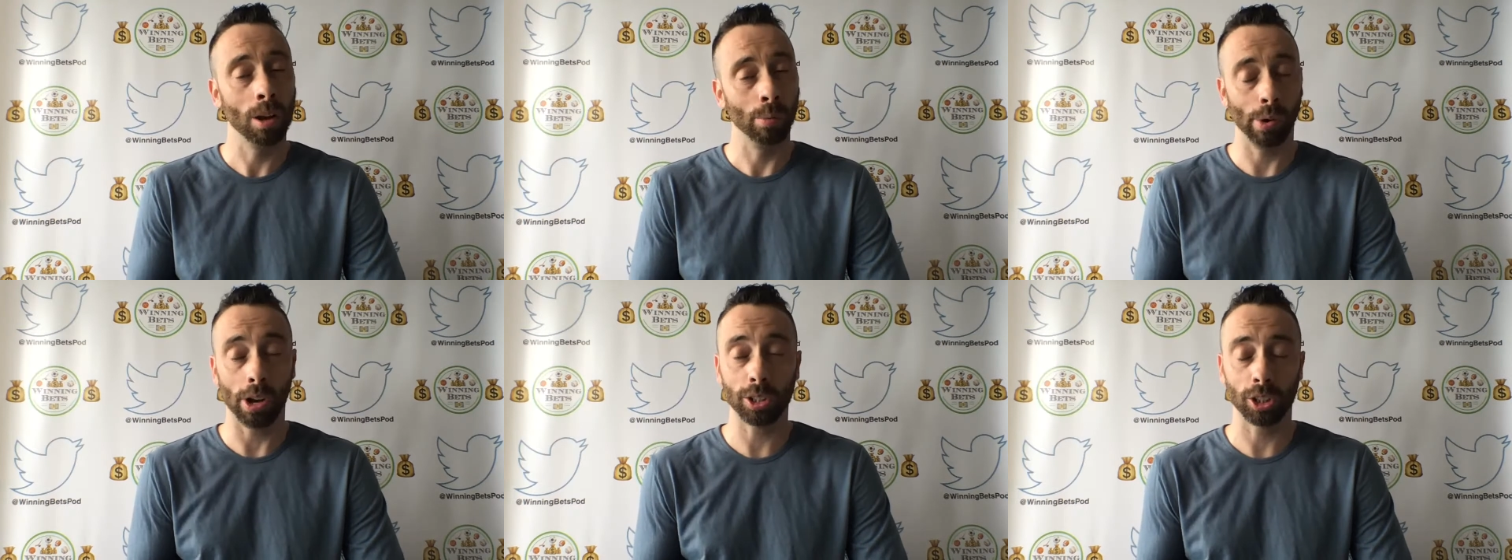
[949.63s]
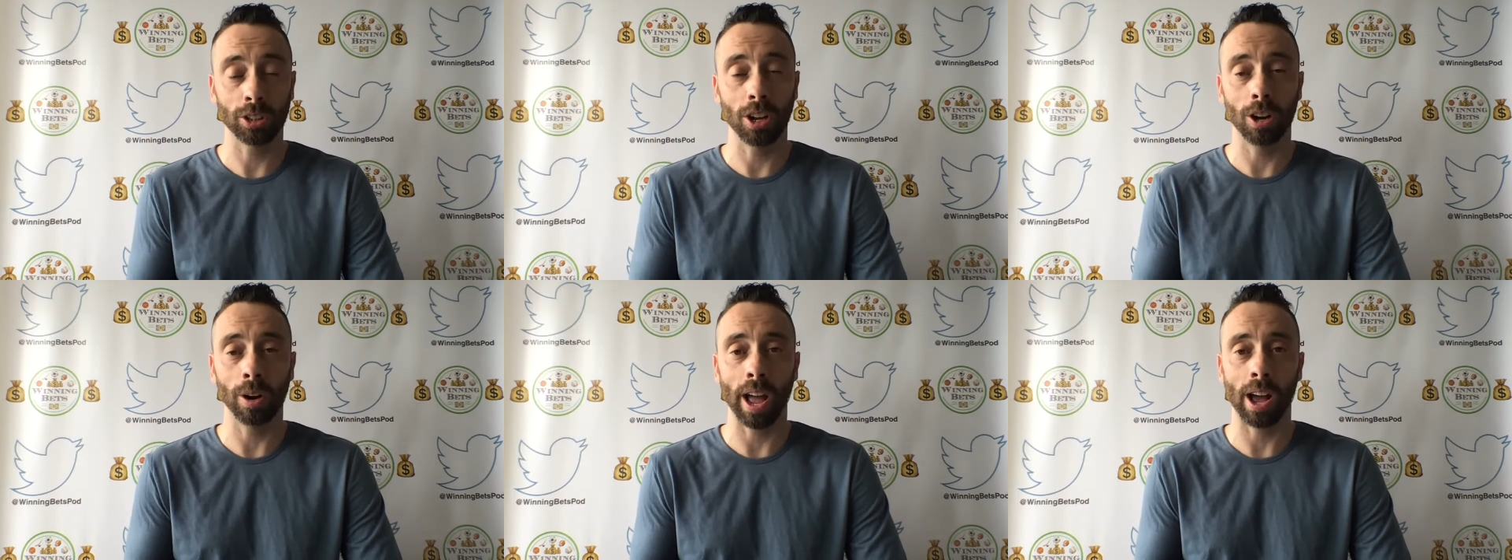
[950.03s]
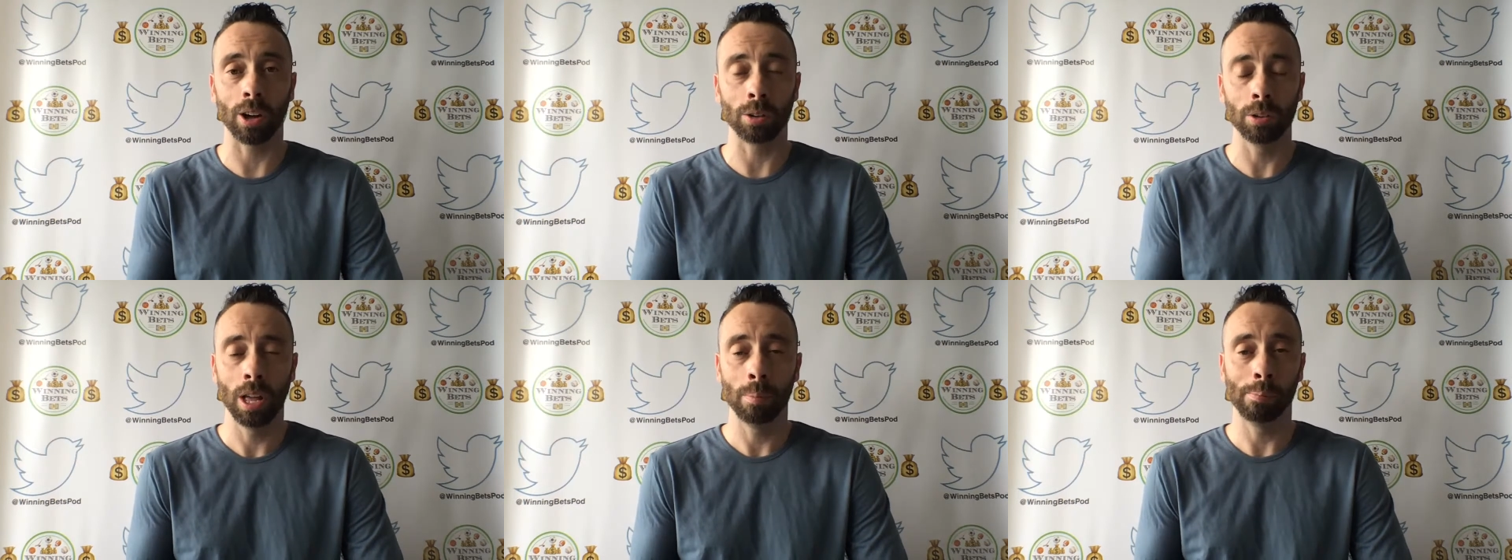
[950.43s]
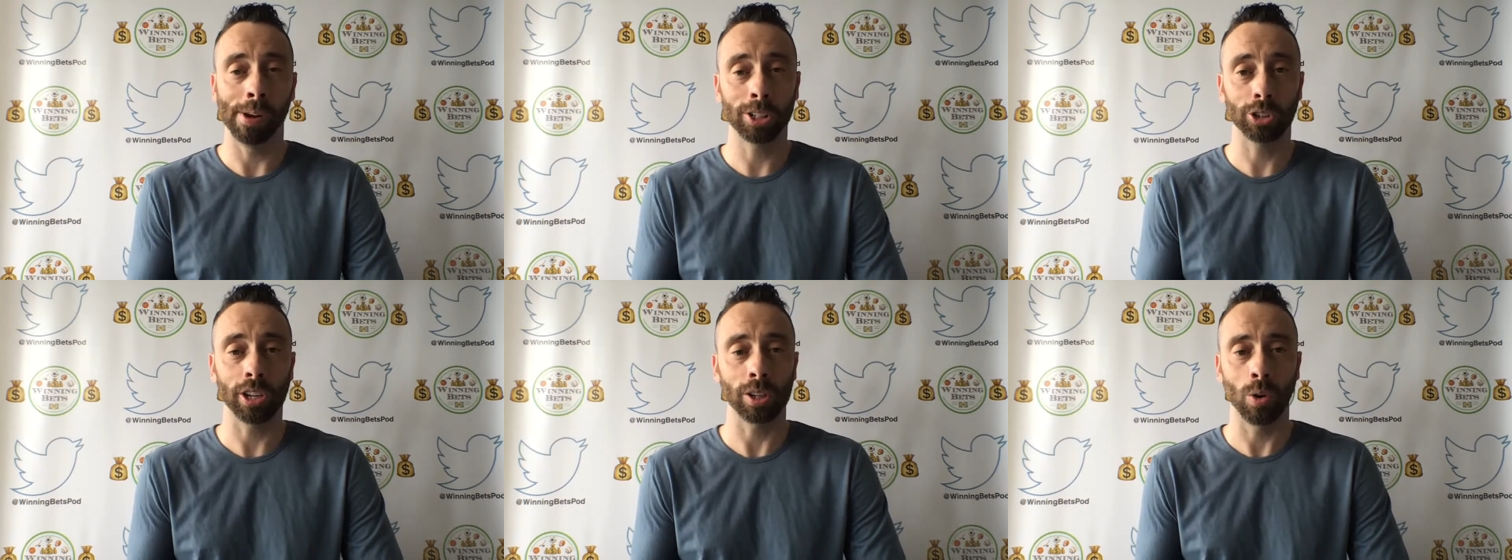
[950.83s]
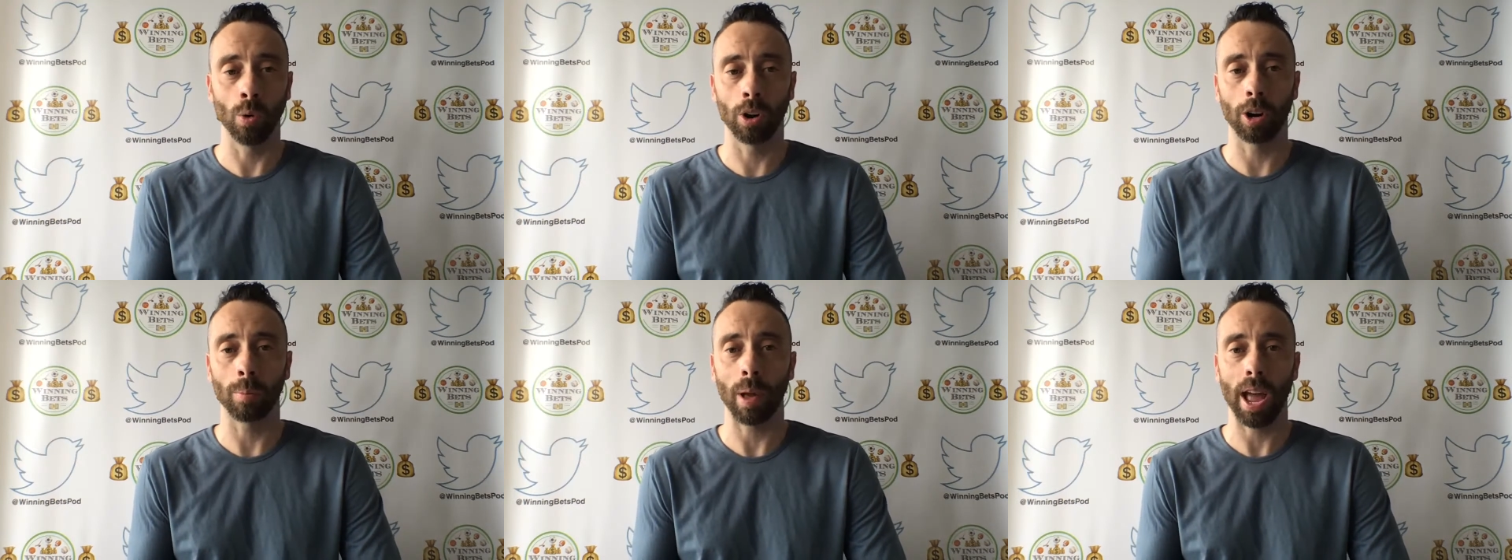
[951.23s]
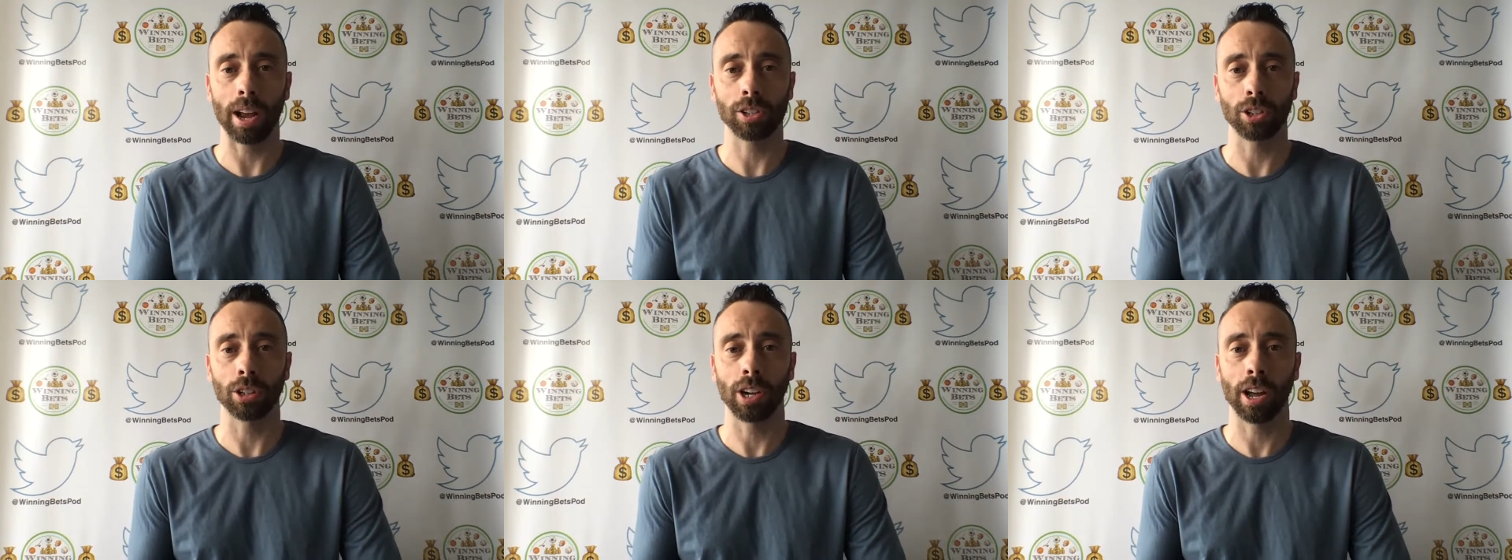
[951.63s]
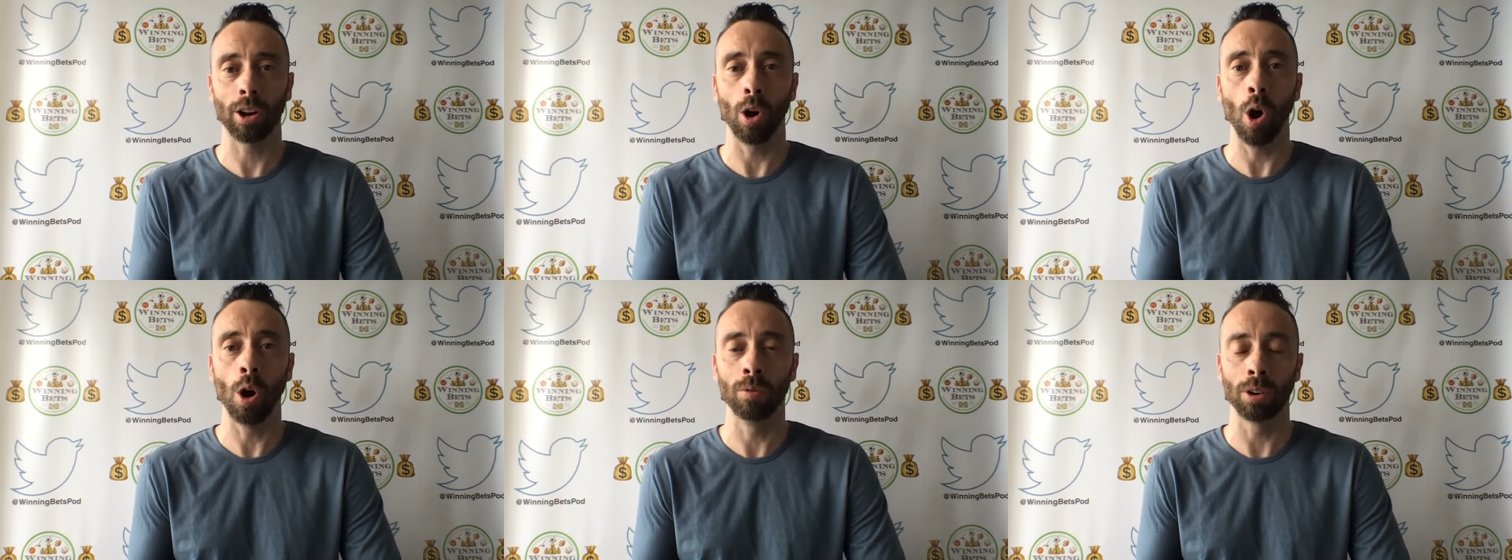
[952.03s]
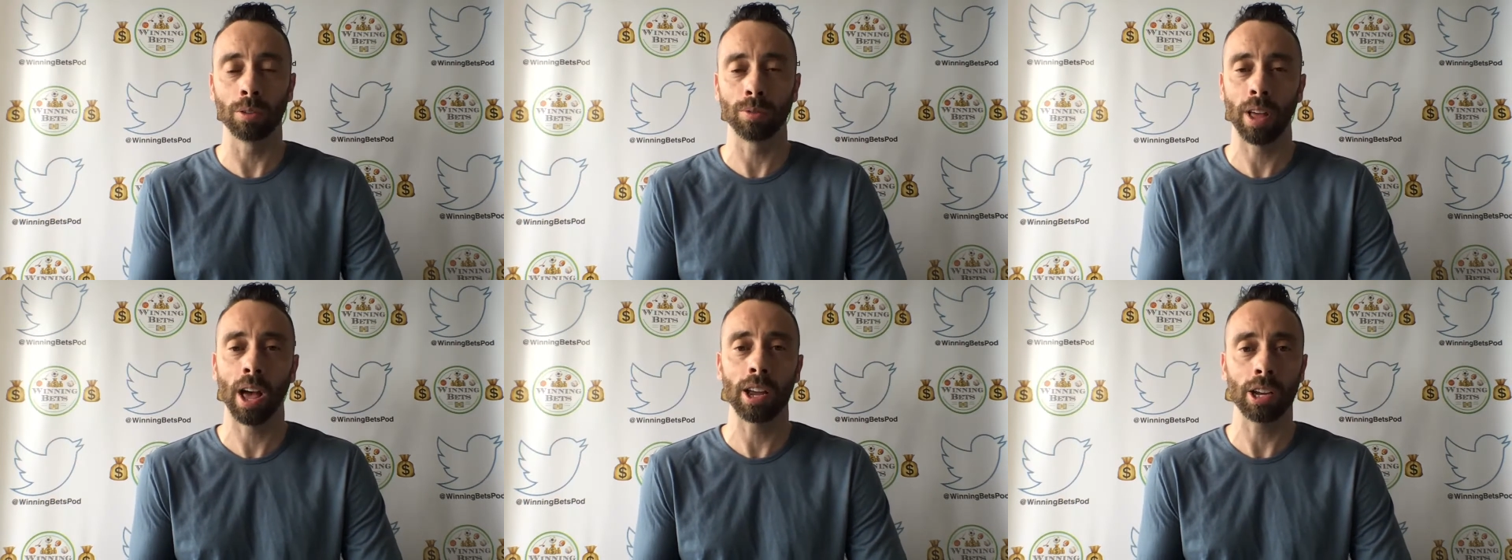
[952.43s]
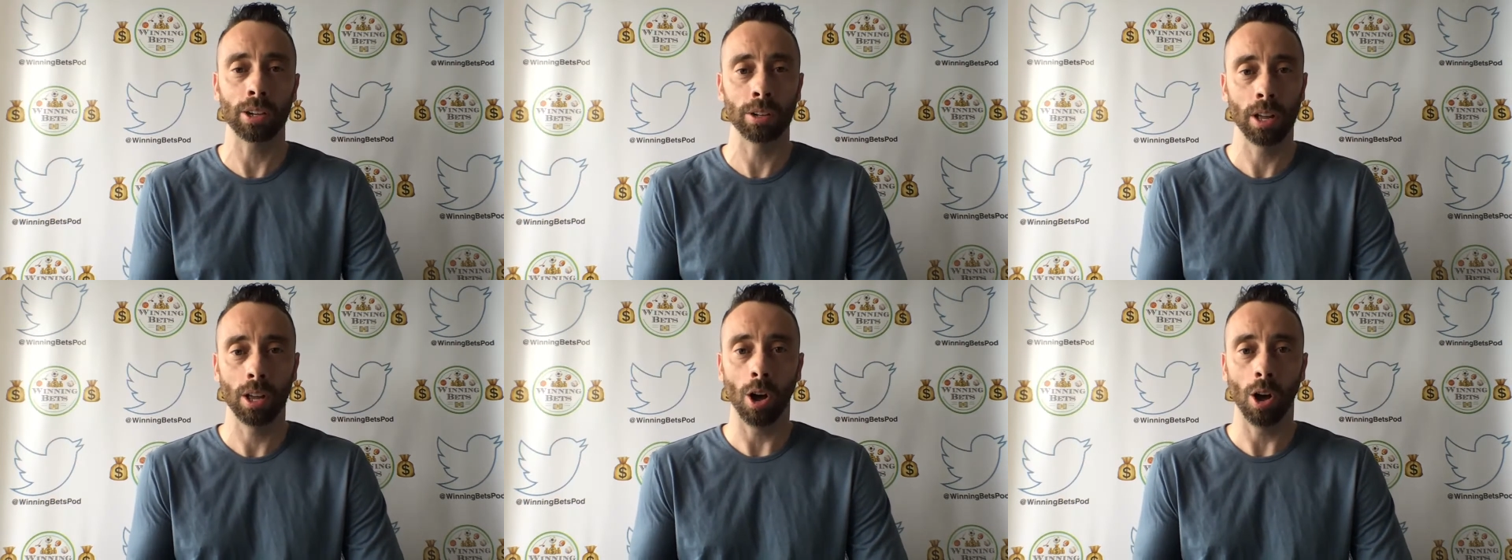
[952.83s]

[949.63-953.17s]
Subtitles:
We also know how much like quarterbacks are kind of overvalued,